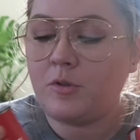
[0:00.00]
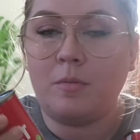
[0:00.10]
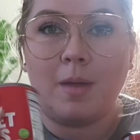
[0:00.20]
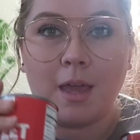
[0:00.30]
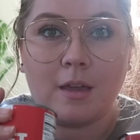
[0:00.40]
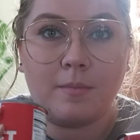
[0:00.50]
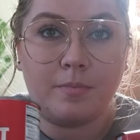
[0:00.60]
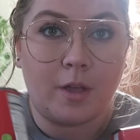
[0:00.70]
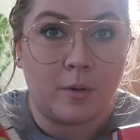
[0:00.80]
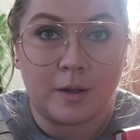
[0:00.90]
to make
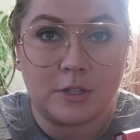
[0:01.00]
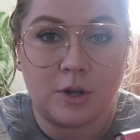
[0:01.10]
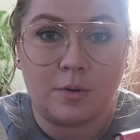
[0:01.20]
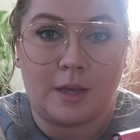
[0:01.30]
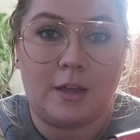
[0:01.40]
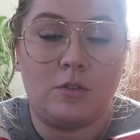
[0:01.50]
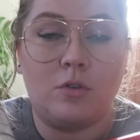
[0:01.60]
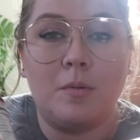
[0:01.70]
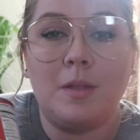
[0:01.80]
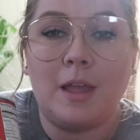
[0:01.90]
a rigatoni.
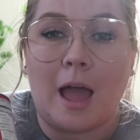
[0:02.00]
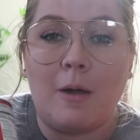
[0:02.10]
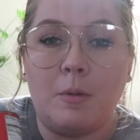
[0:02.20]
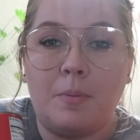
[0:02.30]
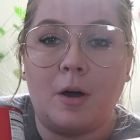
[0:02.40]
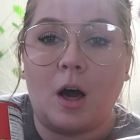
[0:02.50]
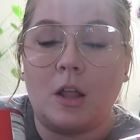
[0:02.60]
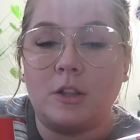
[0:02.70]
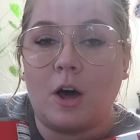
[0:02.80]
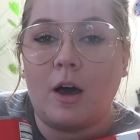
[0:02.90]
Normally I would put a
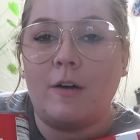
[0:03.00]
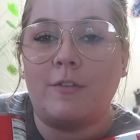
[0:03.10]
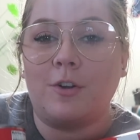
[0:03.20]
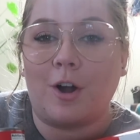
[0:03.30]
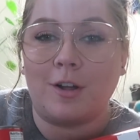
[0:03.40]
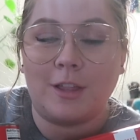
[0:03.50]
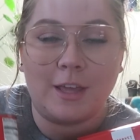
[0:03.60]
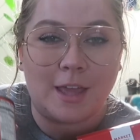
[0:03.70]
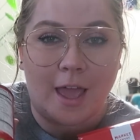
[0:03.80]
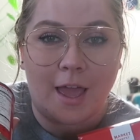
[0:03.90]
lot of
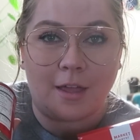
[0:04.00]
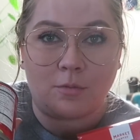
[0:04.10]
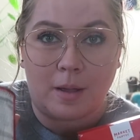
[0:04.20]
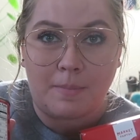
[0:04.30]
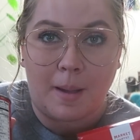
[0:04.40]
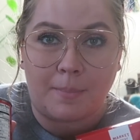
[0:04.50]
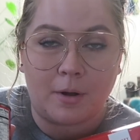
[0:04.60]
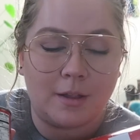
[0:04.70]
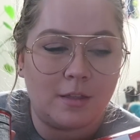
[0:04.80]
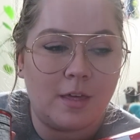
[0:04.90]
garlic and red pepper
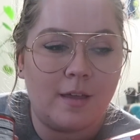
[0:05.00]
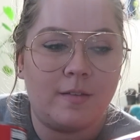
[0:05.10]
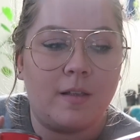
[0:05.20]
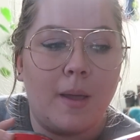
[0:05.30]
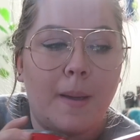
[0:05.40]
into this,